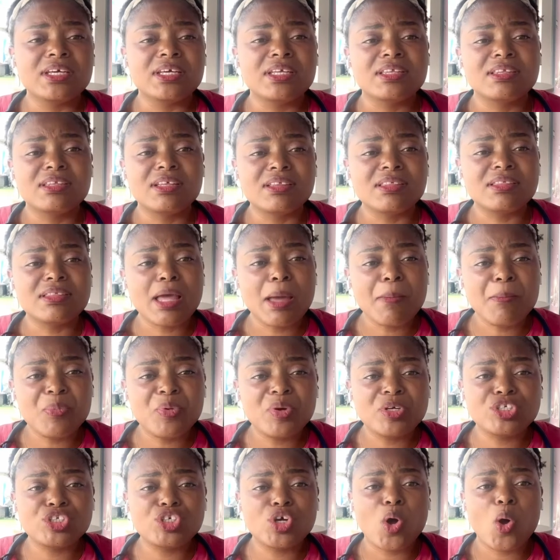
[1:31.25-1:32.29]
the
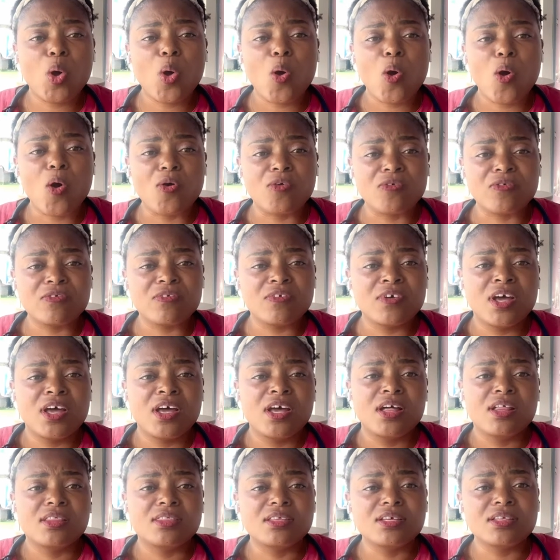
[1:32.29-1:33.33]
temperature of
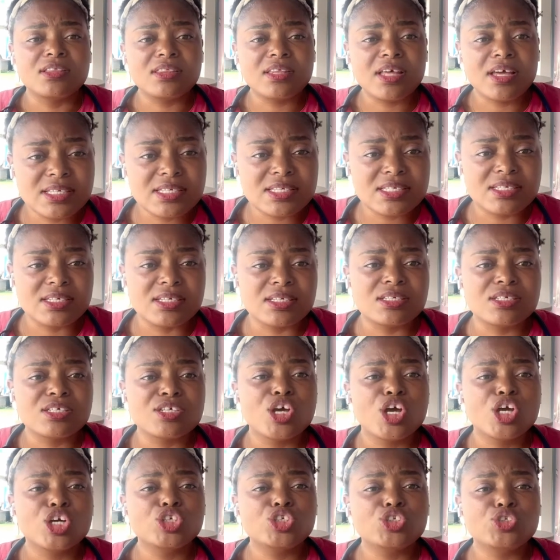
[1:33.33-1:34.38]
the testes
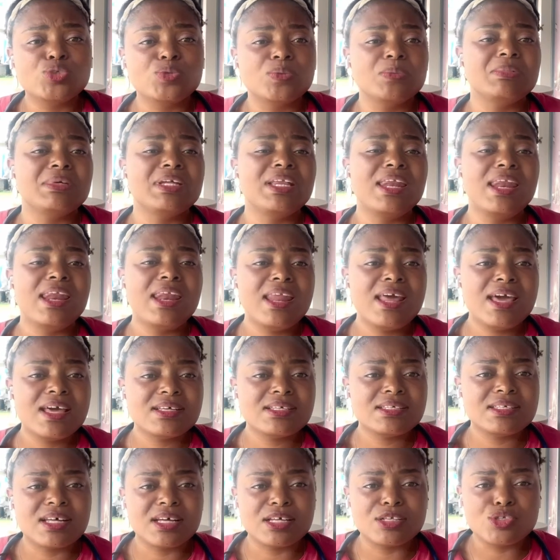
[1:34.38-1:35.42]
should be
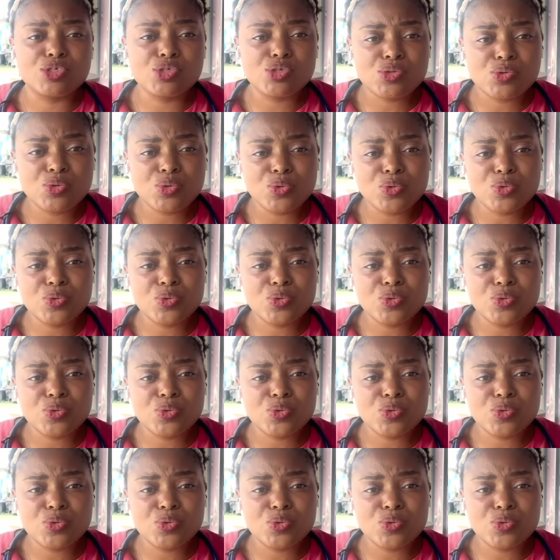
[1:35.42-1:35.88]
less than 2